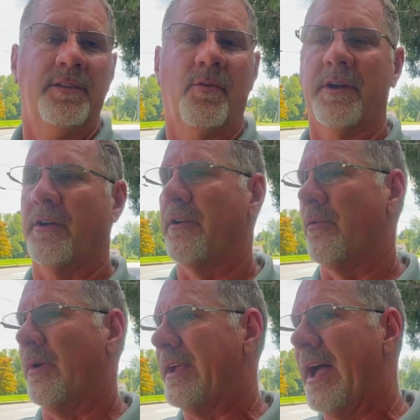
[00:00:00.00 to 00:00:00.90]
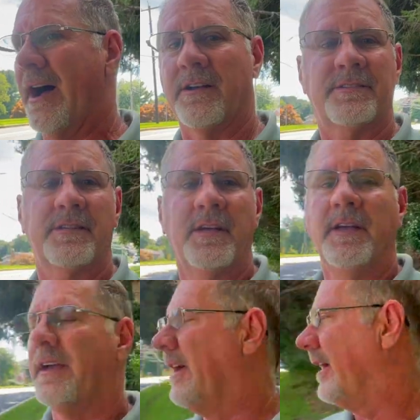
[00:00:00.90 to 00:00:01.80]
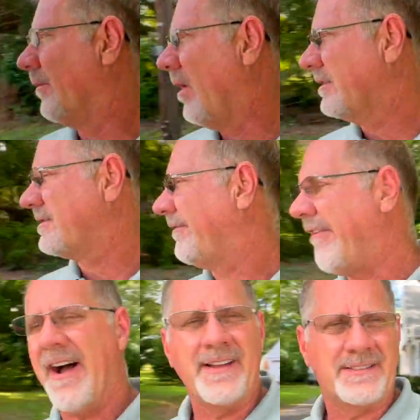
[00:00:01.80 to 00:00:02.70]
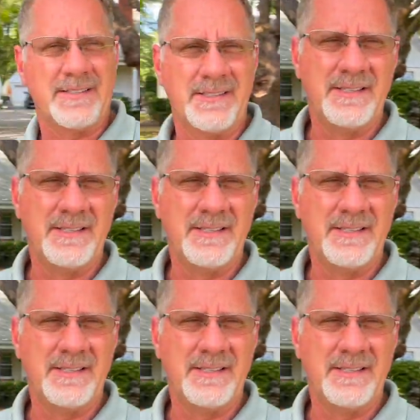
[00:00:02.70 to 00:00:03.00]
you want to go to the wing house and watch the fights.